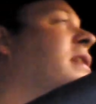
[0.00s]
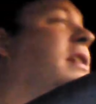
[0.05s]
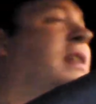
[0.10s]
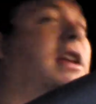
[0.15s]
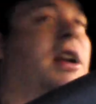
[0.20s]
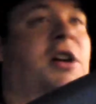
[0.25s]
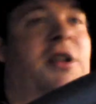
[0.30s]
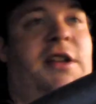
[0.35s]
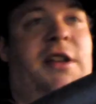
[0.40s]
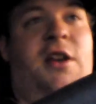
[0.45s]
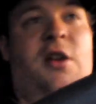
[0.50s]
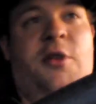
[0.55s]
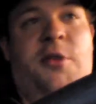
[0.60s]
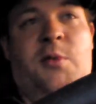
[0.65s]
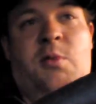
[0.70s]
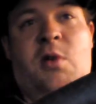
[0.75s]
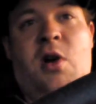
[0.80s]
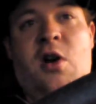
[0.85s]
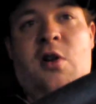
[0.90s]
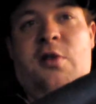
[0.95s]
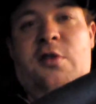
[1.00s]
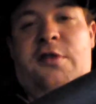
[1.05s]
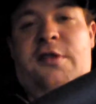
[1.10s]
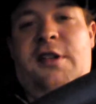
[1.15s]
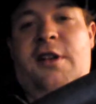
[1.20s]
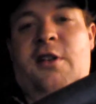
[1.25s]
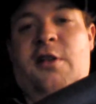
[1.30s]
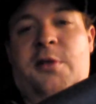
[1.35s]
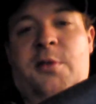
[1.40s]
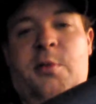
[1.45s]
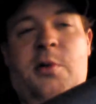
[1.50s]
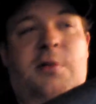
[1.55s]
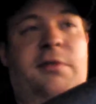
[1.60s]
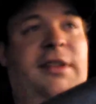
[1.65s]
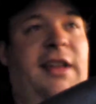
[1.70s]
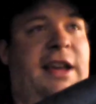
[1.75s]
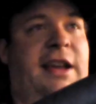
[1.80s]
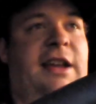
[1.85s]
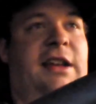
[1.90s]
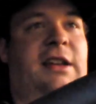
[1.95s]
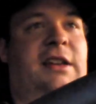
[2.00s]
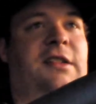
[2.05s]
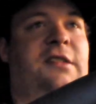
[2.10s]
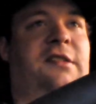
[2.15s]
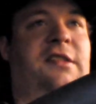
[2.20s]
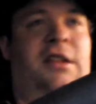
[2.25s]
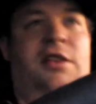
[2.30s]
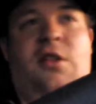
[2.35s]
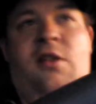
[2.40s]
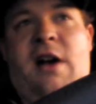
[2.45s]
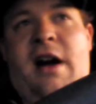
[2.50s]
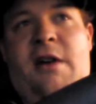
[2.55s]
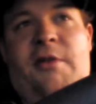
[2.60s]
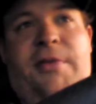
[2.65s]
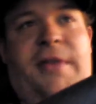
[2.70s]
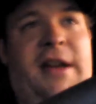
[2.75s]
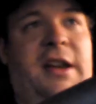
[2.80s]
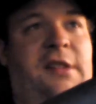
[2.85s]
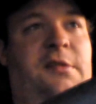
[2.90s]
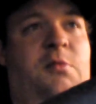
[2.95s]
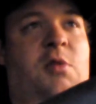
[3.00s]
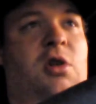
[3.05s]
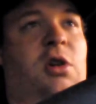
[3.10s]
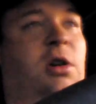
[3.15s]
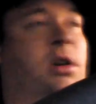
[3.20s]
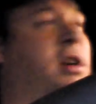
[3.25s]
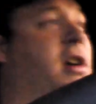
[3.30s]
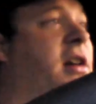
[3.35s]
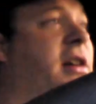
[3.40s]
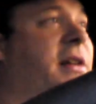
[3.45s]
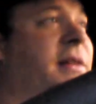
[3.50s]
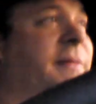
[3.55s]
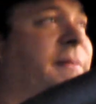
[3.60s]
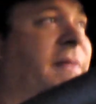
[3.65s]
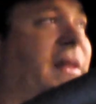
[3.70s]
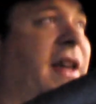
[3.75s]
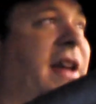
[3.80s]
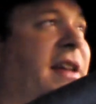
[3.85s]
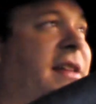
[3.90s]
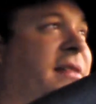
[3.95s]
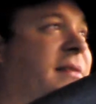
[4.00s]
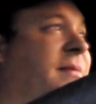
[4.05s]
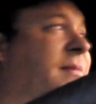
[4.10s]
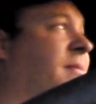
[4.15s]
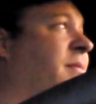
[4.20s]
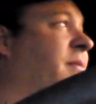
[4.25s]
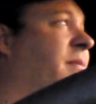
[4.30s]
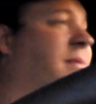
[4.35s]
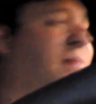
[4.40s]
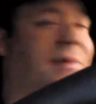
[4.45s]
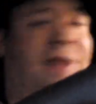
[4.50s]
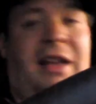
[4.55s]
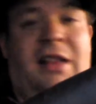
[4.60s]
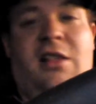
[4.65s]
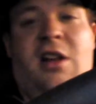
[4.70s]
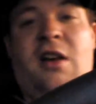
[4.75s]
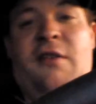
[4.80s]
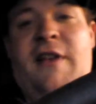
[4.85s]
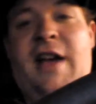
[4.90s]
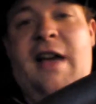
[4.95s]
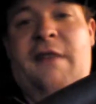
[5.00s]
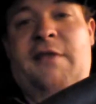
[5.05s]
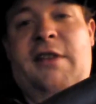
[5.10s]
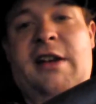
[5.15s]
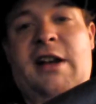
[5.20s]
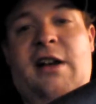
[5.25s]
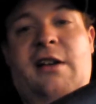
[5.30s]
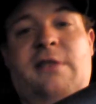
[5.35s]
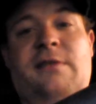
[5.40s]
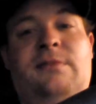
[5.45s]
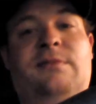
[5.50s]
You know the roads, you know the routines, you know how things work. They love having you.